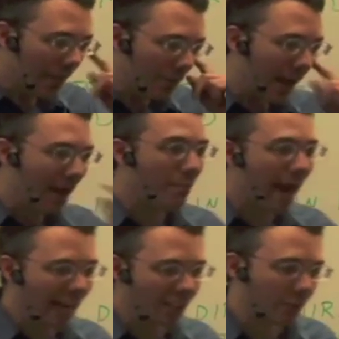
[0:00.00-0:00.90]
able at
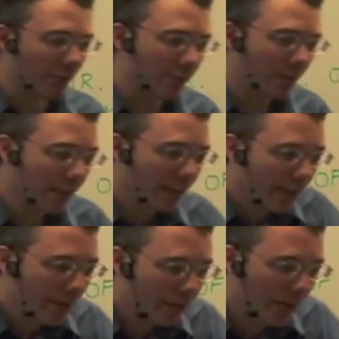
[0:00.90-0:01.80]
maximum
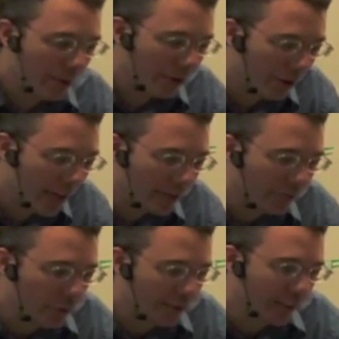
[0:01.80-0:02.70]
be able to collect
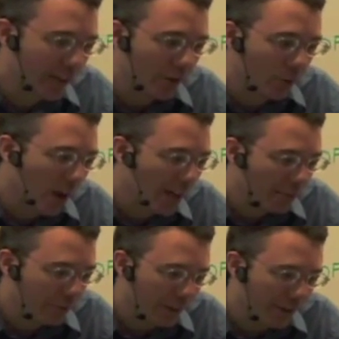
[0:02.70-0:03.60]
1400 watts
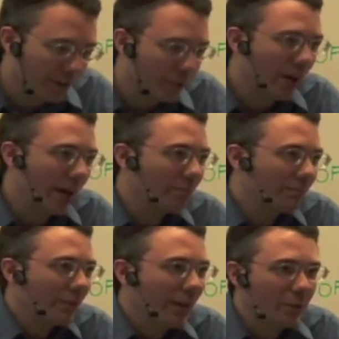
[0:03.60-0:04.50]
per meter squared.
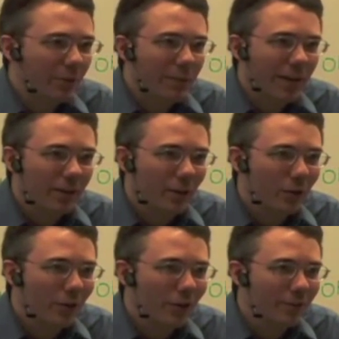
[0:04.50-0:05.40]
Okay, it would depend on
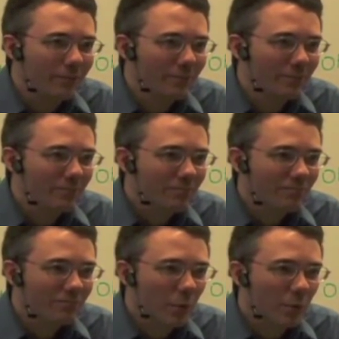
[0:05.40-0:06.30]
whether the
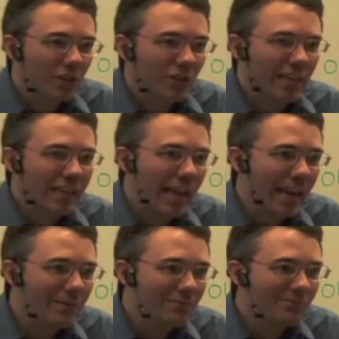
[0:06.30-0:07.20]
it was a sunny
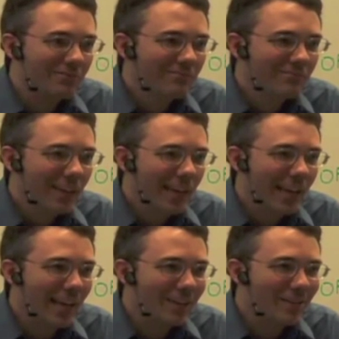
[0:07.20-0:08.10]
day
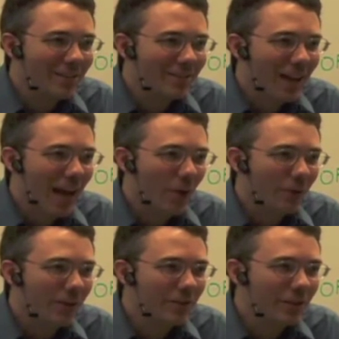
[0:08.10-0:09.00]
and how
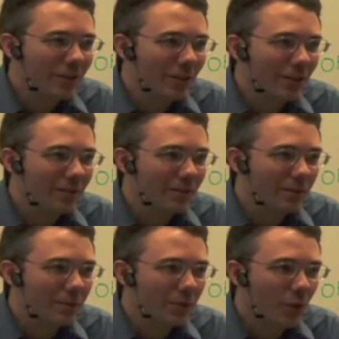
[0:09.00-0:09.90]
efficient your
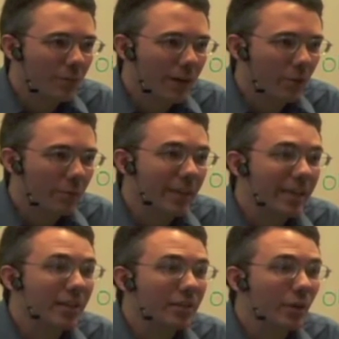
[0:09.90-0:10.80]
solar panel would be.
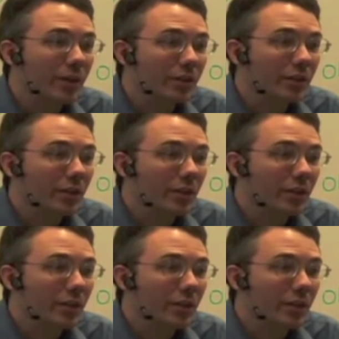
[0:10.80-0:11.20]
Yes, question.